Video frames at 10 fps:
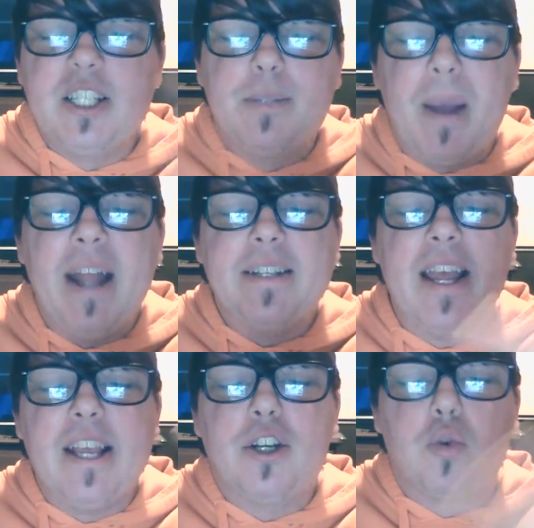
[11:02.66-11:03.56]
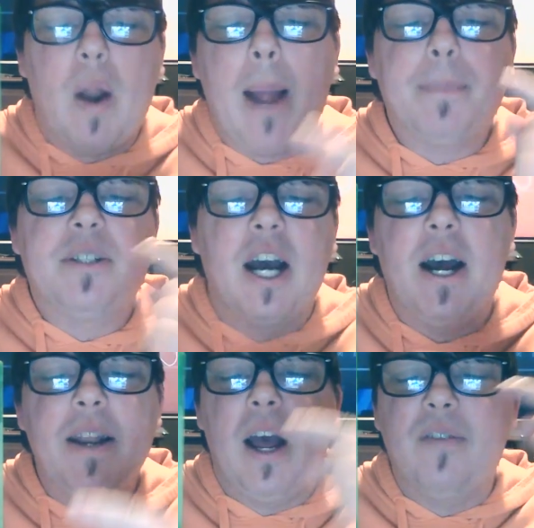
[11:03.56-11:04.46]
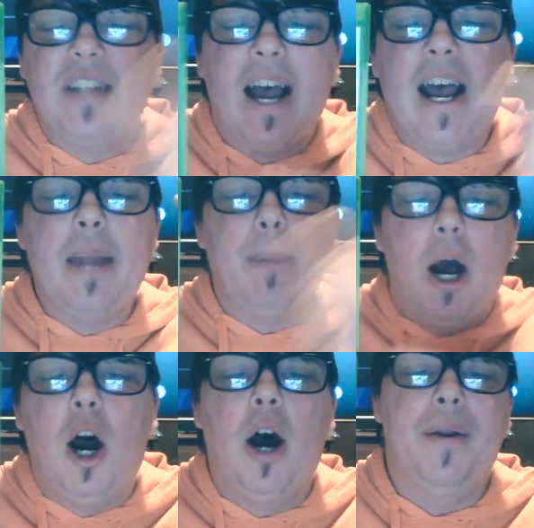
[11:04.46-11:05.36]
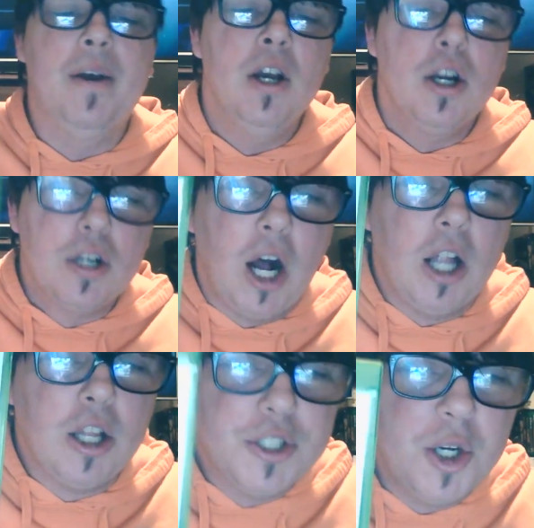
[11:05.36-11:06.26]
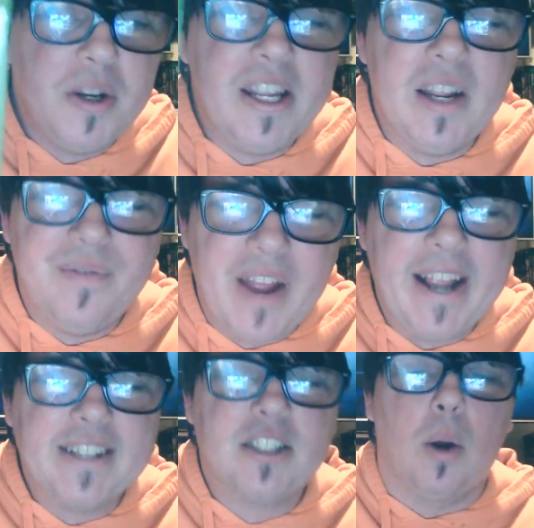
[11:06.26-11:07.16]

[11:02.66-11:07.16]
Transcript: spent a crap ton of time on Call of Duty Advanced